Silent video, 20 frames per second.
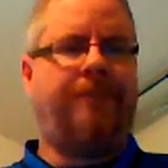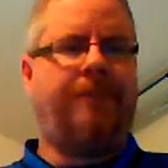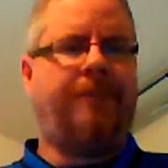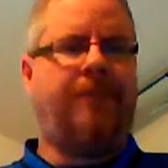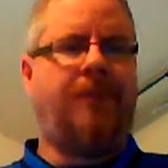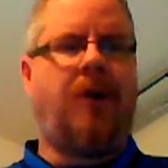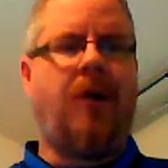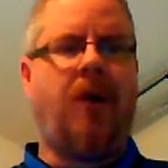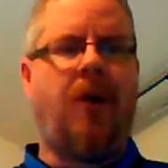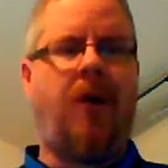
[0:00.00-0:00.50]

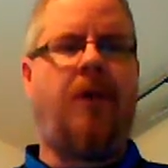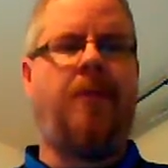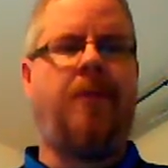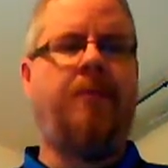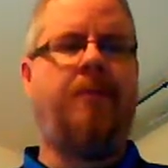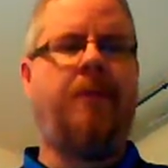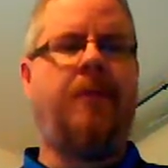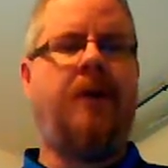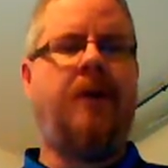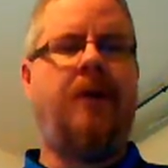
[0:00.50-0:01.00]

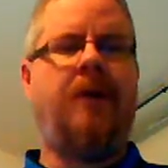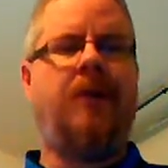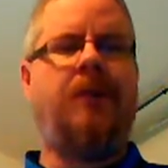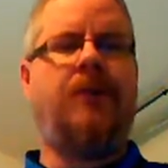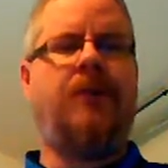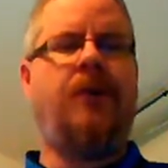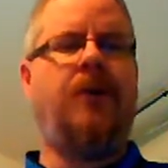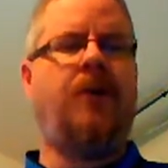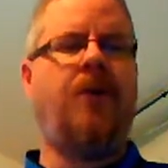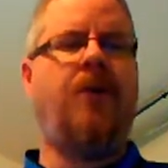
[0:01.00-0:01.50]
calm, to
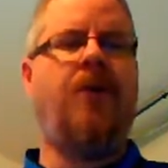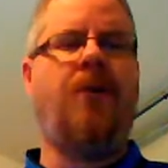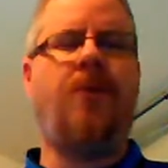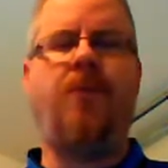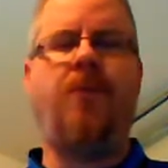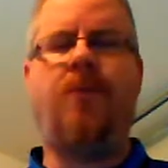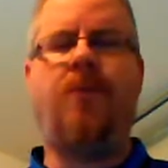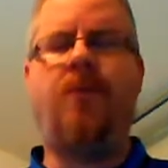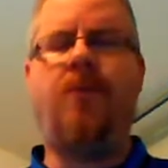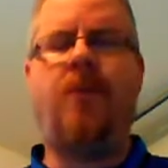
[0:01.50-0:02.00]

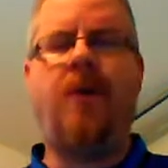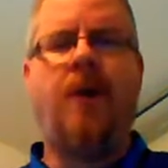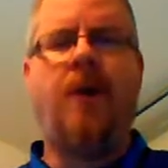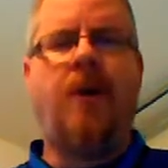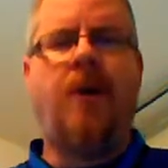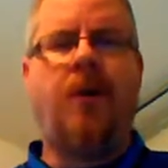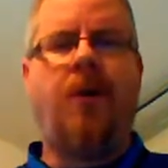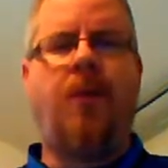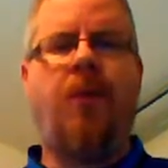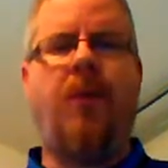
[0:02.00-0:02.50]
know
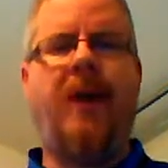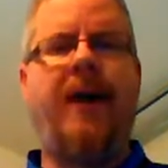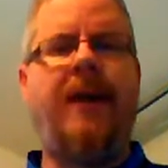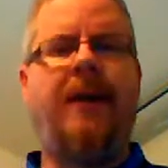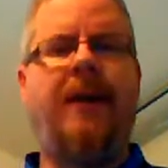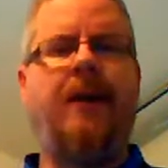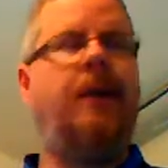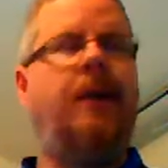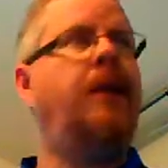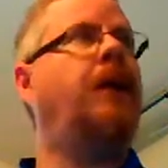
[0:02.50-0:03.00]

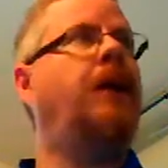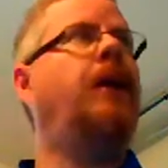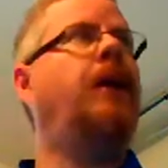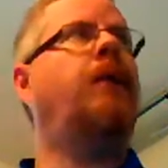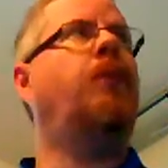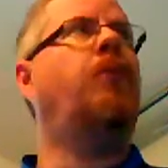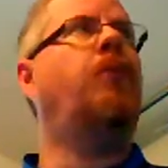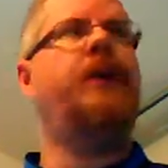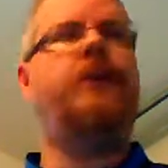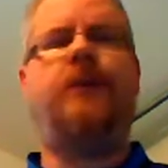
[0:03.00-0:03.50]
when and
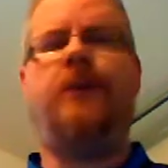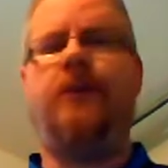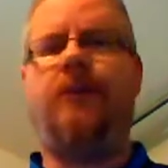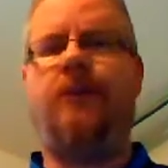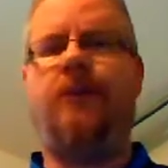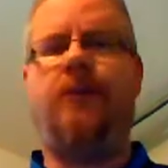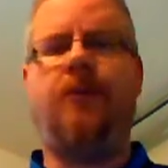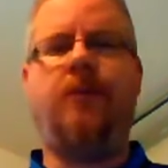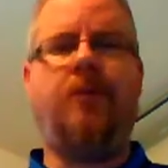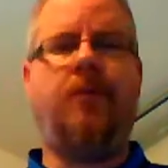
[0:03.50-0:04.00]
what to
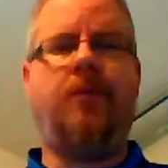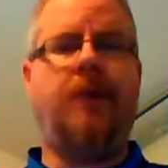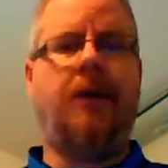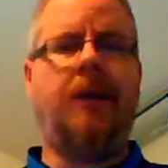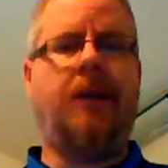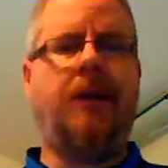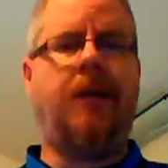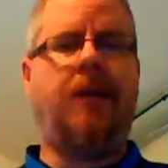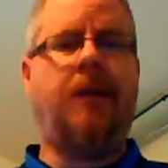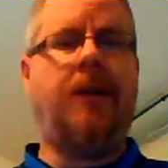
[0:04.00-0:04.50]
do
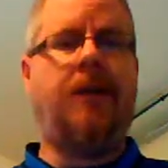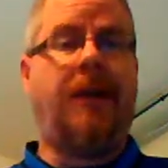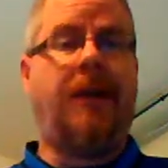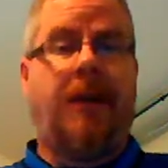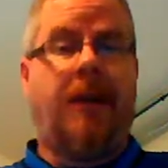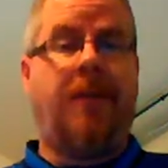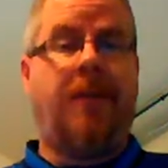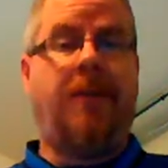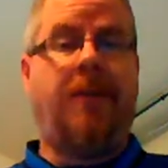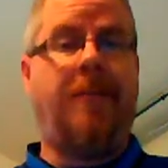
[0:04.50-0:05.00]
in
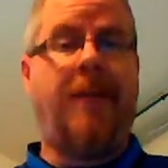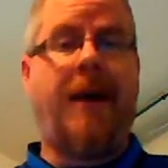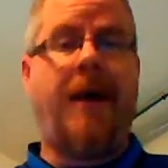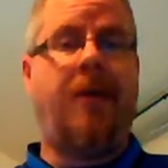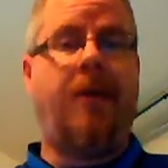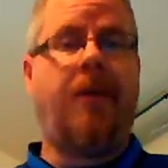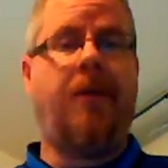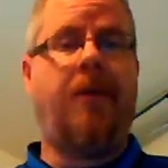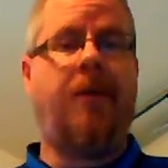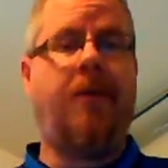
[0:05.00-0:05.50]
the
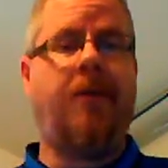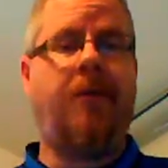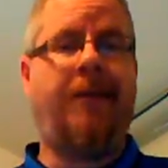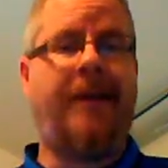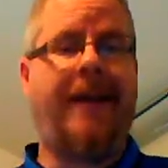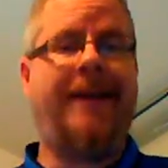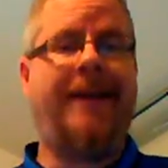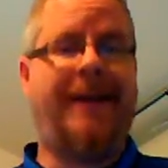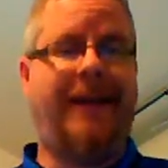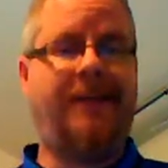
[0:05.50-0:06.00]
manner that
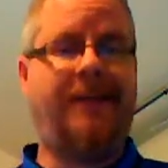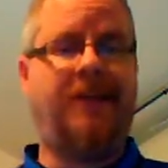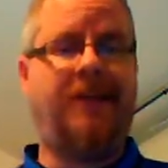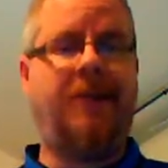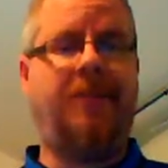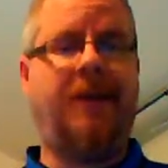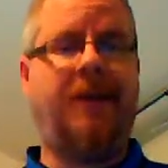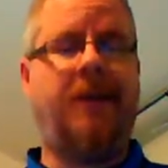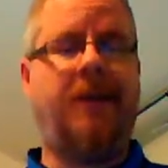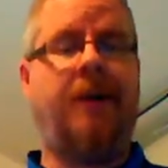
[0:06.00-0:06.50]
it needs
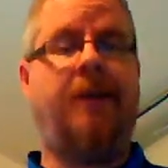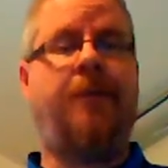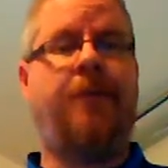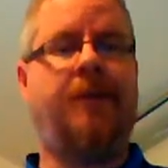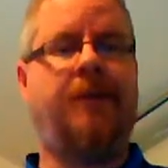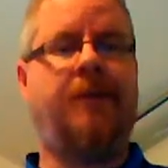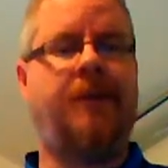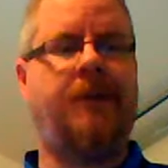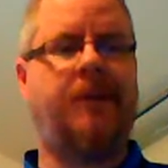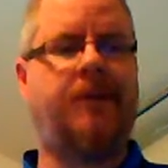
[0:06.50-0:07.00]
to be done
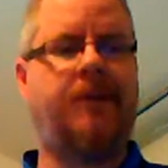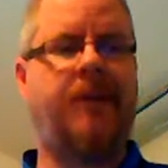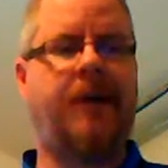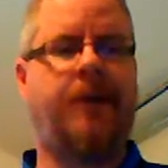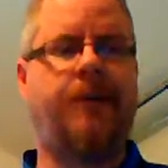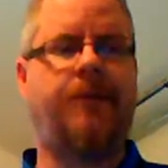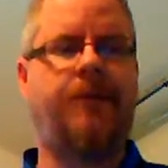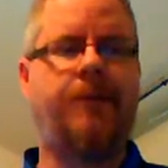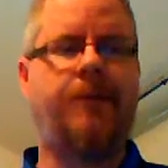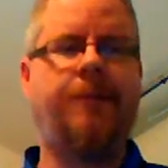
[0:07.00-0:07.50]
for
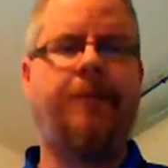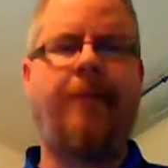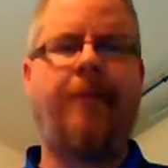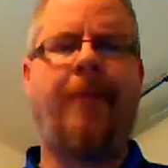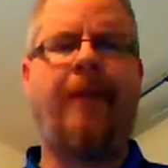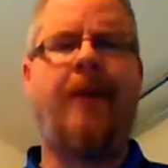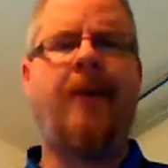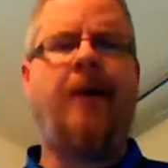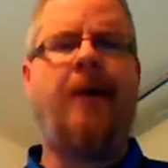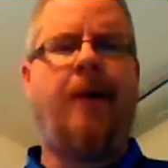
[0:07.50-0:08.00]
success.
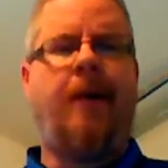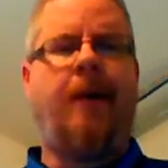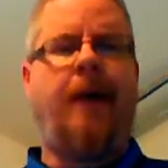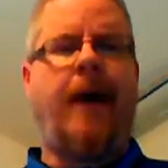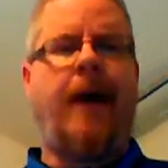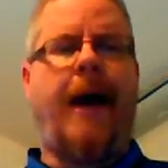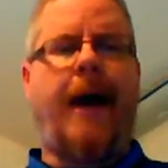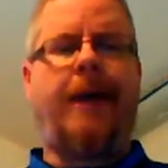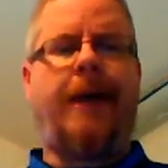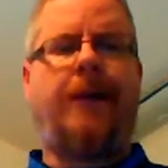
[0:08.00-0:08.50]

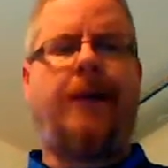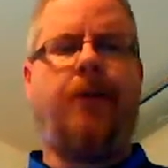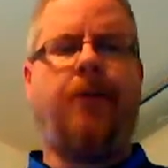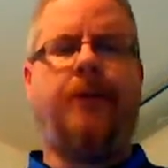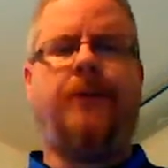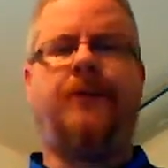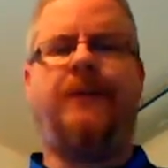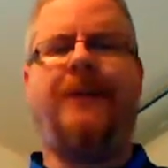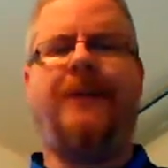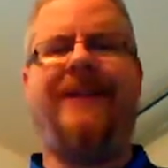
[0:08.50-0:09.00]

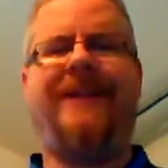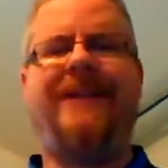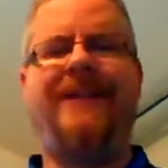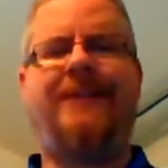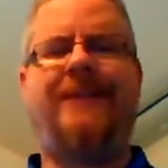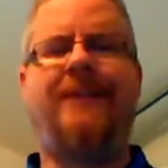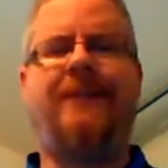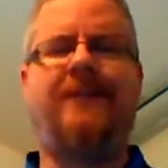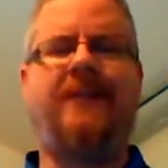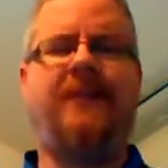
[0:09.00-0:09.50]
Accuracy.
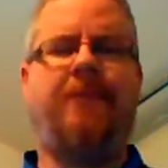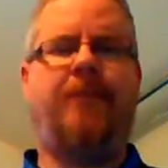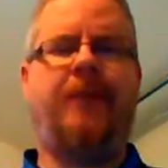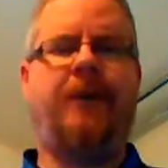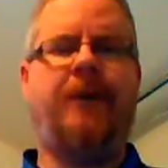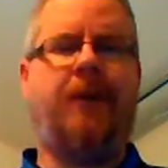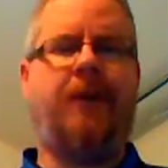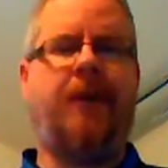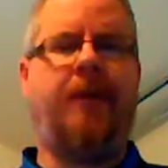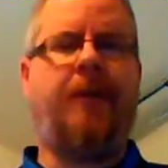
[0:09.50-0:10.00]
This is the
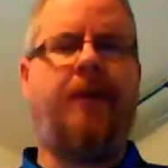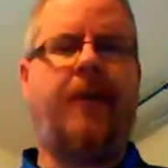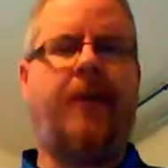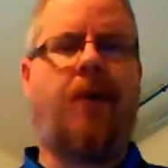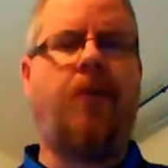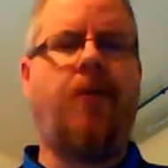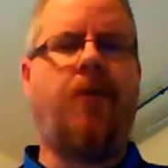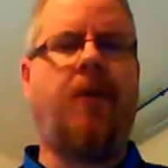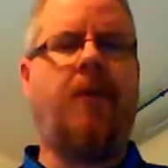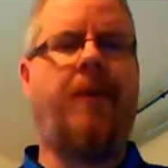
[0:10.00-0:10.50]
ability of that
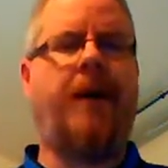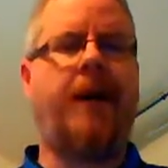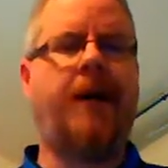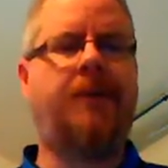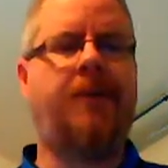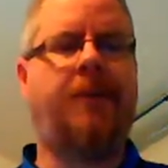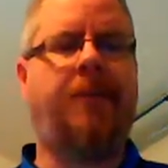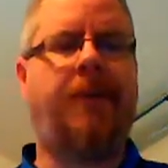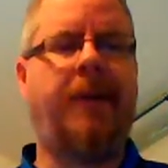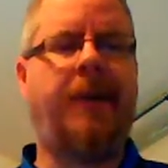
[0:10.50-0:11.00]

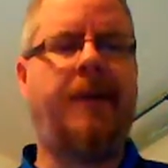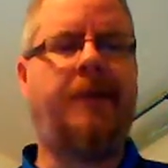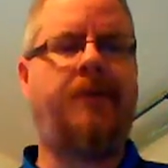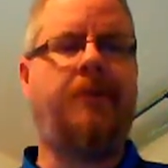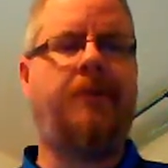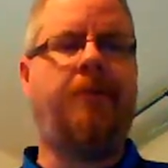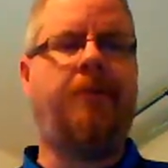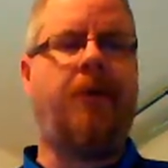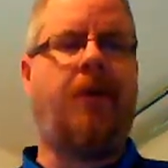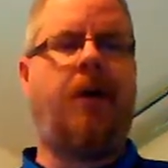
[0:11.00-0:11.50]
quarterback to
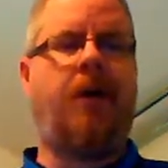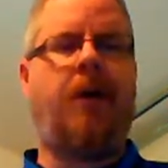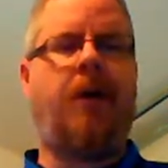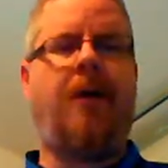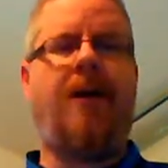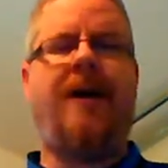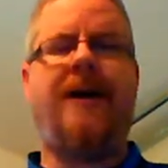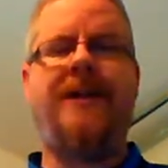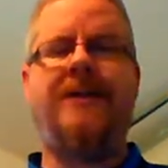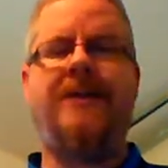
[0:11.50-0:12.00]
place the
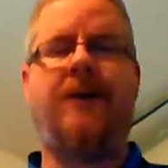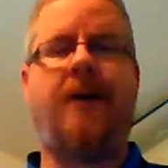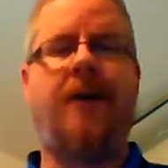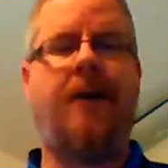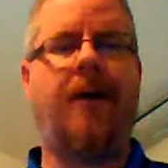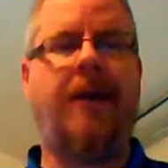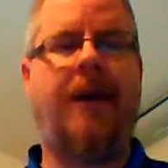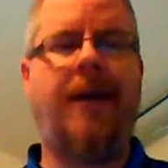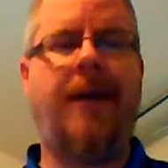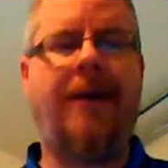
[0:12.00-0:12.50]
ball on
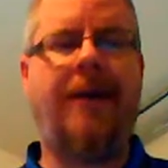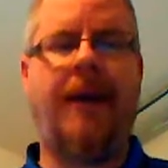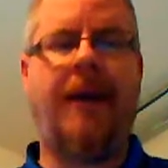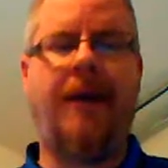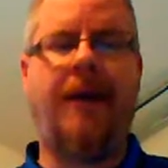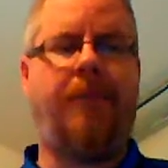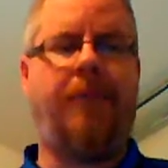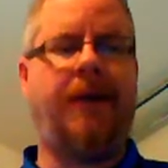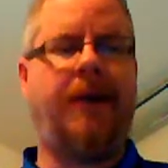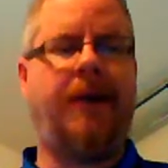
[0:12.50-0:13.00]
target
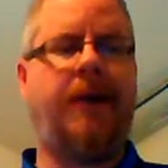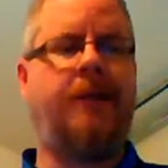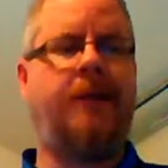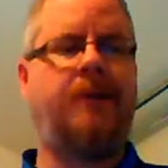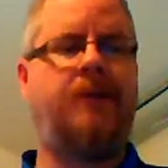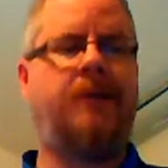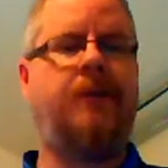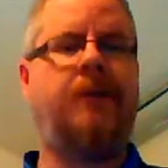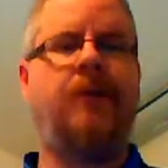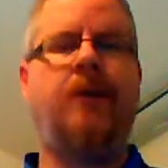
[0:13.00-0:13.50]
any
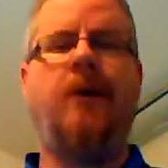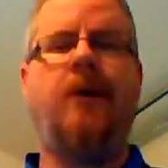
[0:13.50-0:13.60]
place